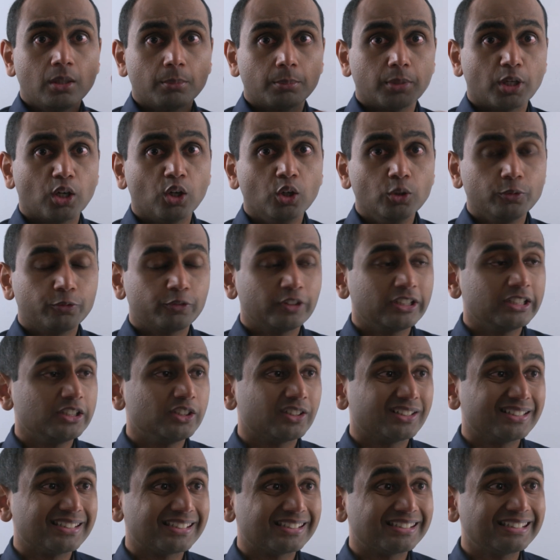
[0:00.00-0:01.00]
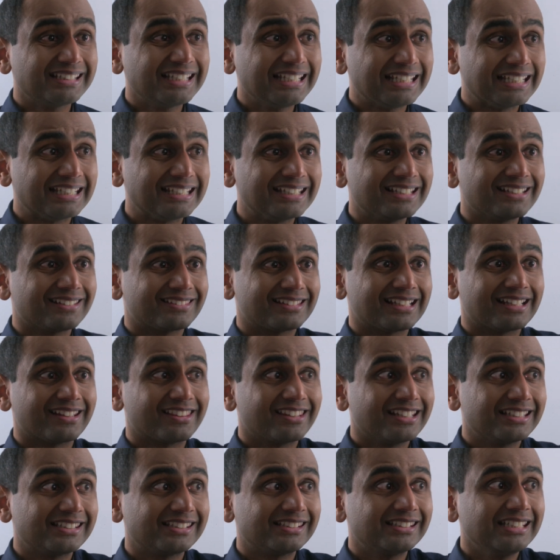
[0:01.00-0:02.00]
But hopefully you can see that
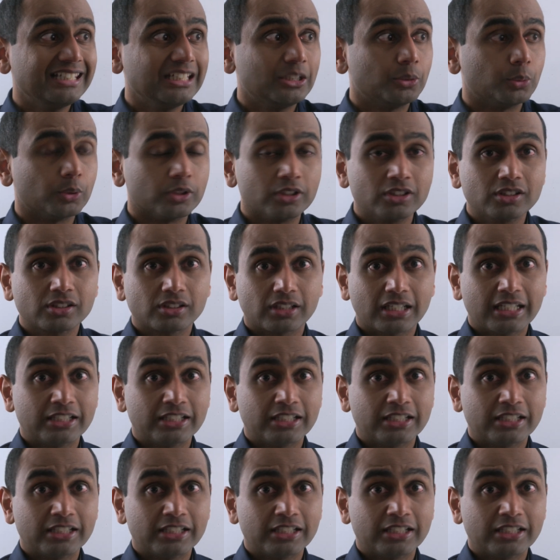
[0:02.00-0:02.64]
this sequence